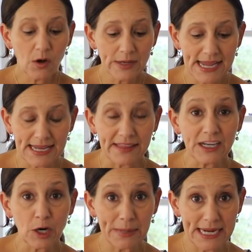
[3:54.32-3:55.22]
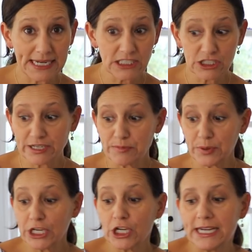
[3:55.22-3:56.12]
Okay, I think our pan is looking
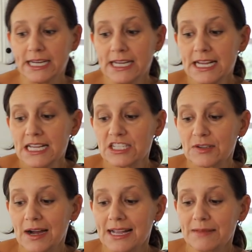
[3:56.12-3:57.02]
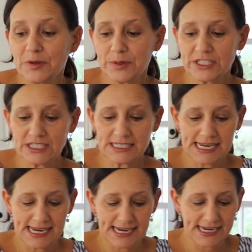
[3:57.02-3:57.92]
pretty good. So I am going to
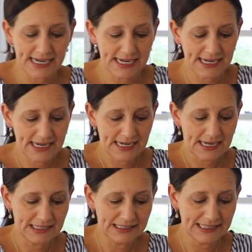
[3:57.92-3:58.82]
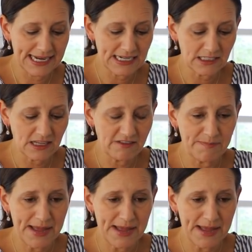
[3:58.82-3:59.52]
take a ladle of